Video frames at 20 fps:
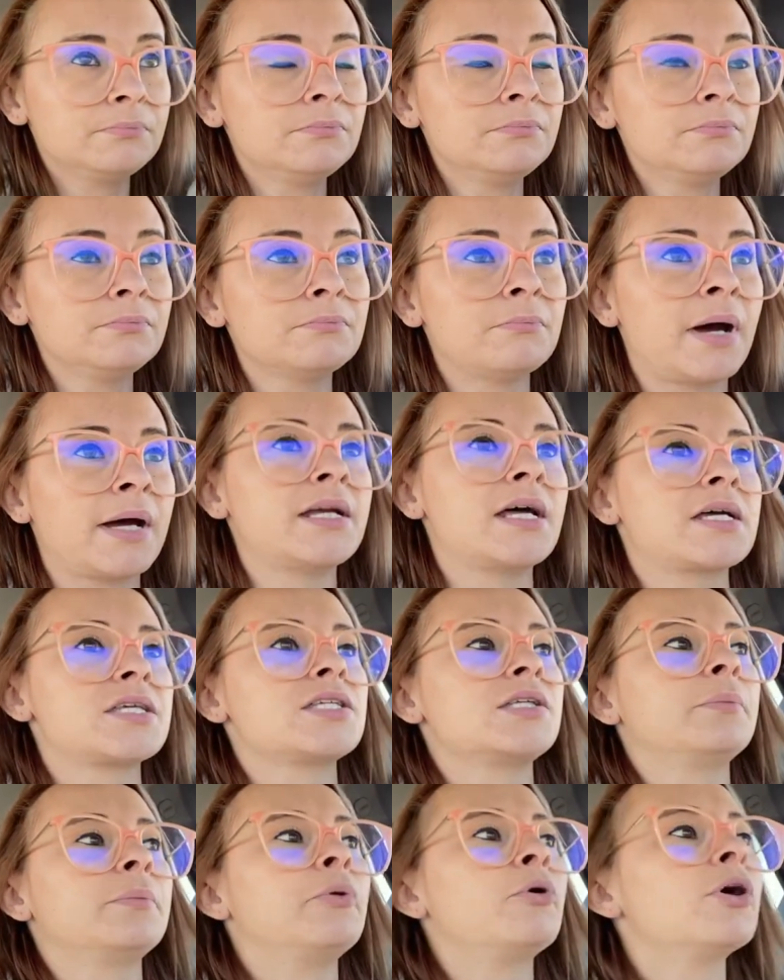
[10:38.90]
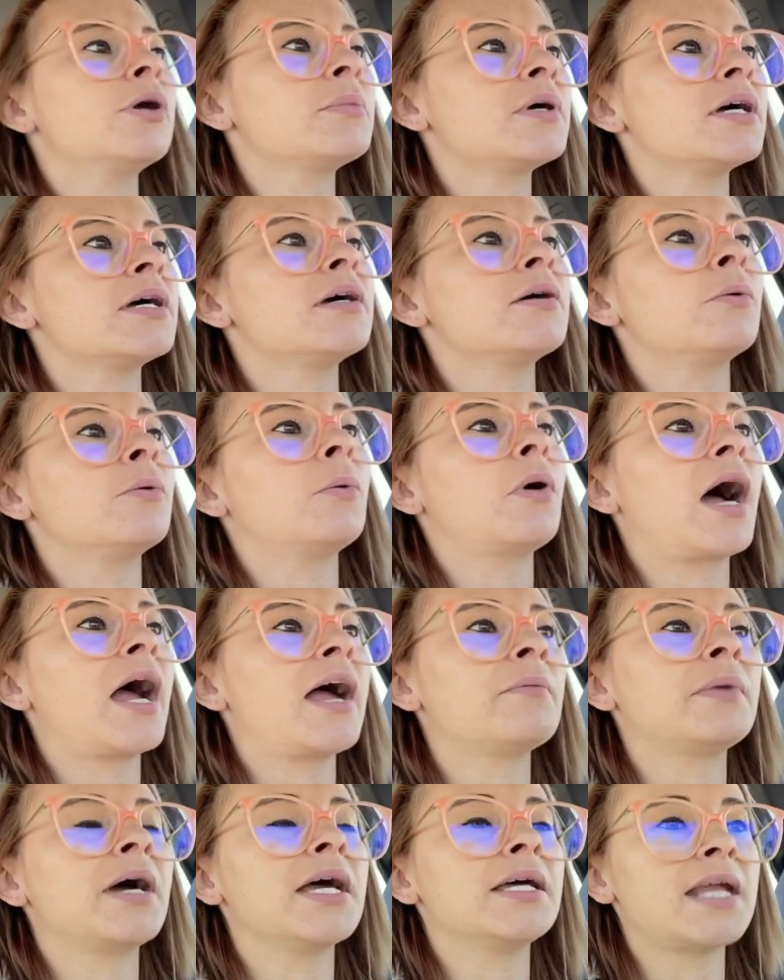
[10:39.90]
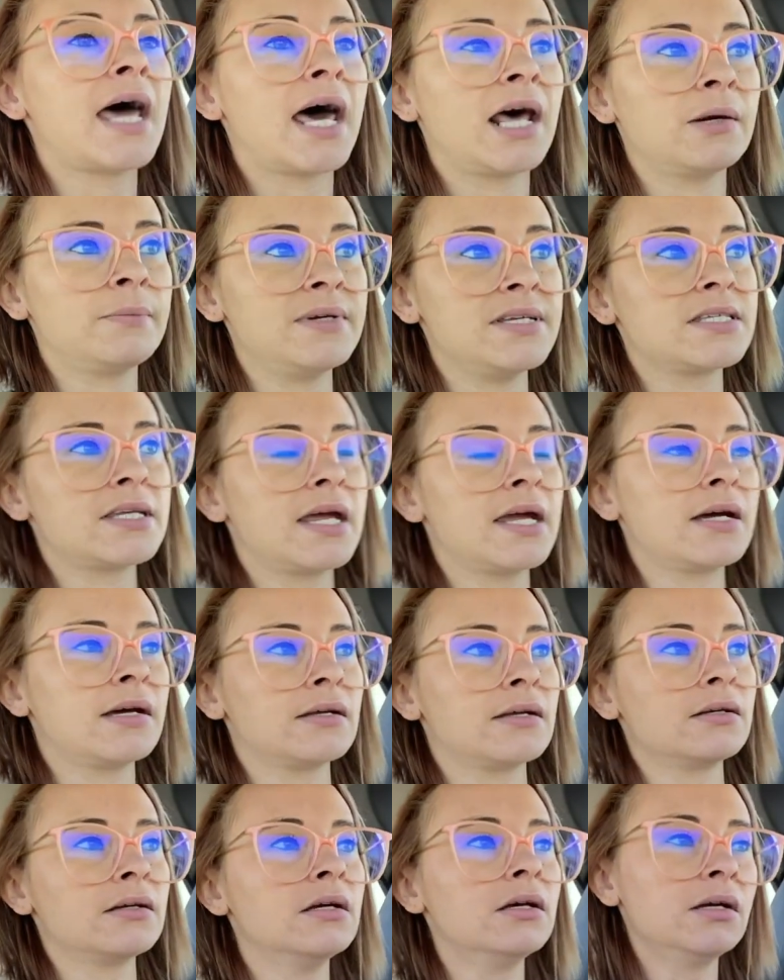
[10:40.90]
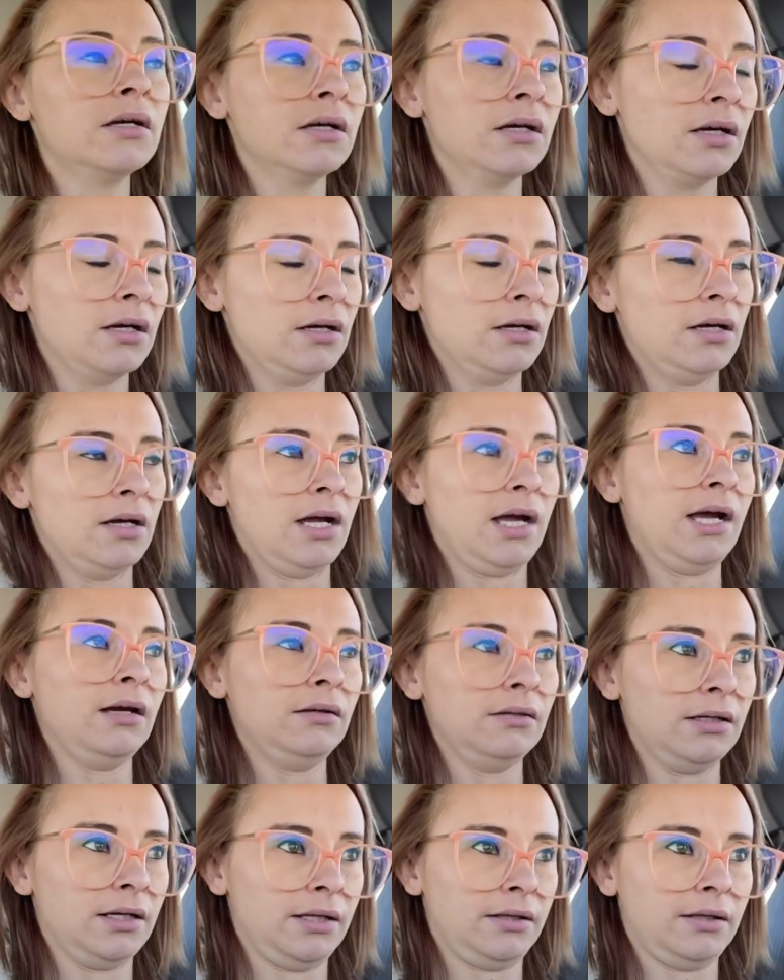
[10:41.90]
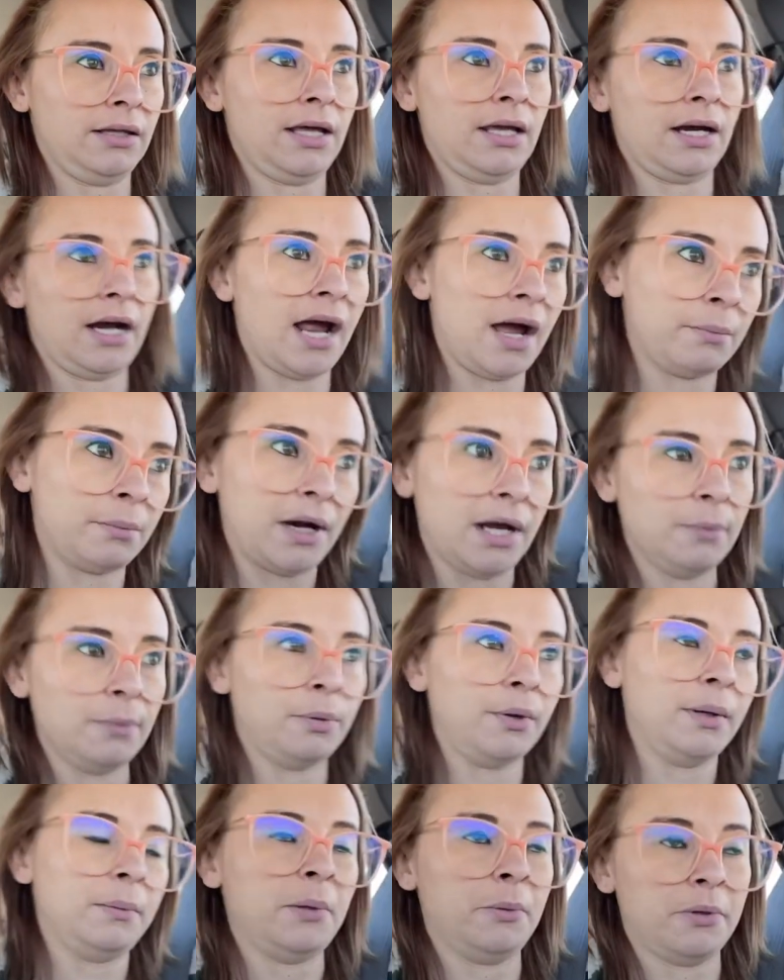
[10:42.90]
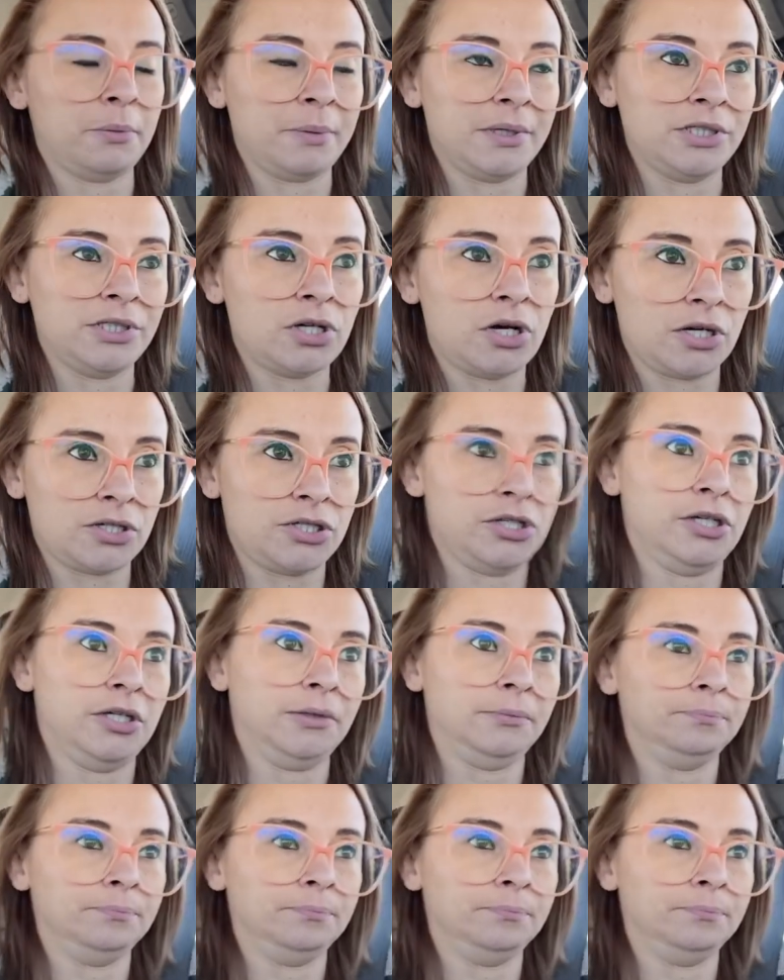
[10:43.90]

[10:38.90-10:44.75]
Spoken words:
my next appointment, I have my anatomy scan, and then I have my appointment with my doctor,